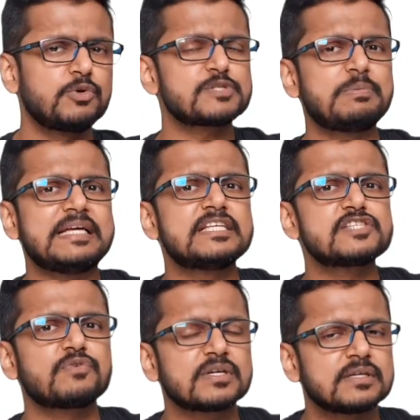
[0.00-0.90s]
to explain
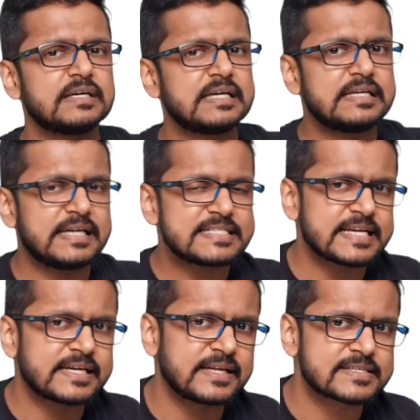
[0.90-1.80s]
this further, let's
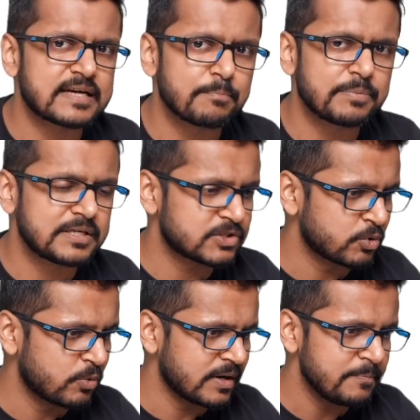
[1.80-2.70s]
take an example
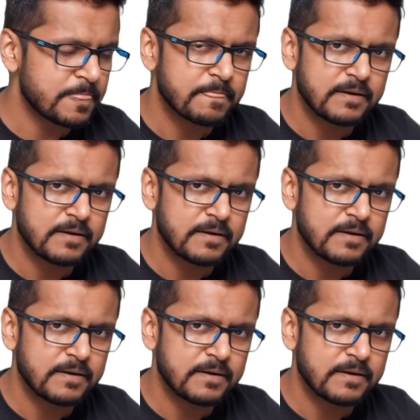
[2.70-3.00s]
through a